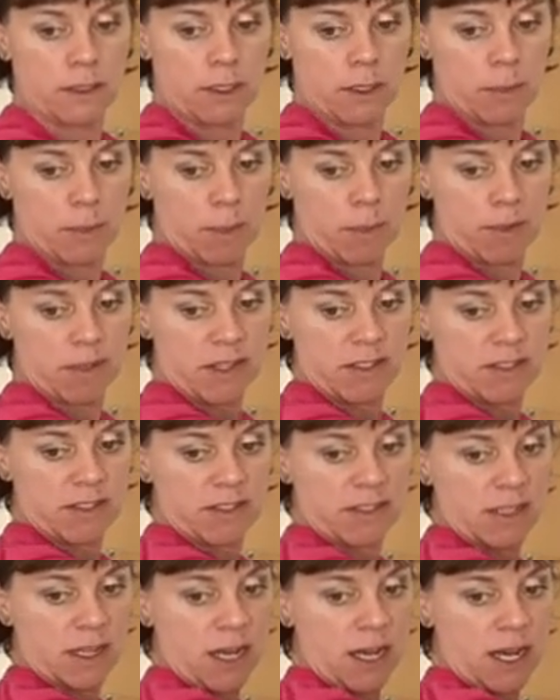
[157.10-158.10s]
Remember, this
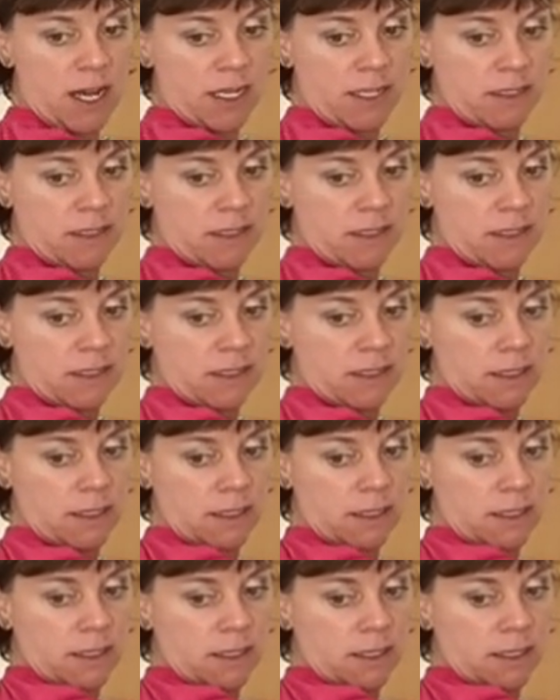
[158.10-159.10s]
is not
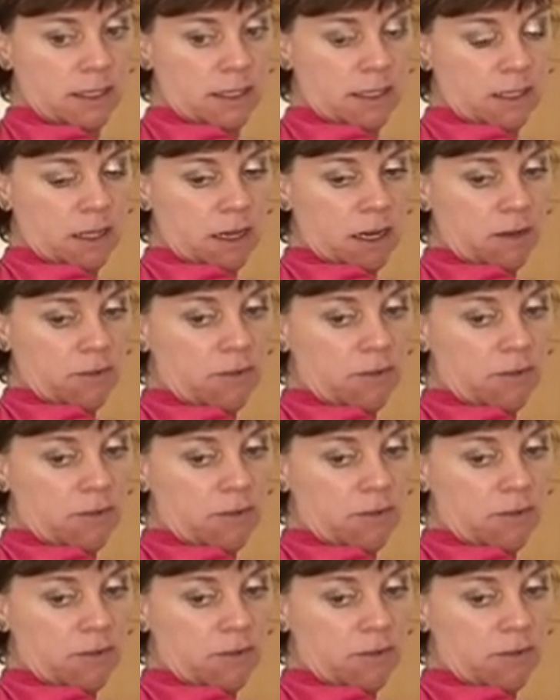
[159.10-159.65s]
a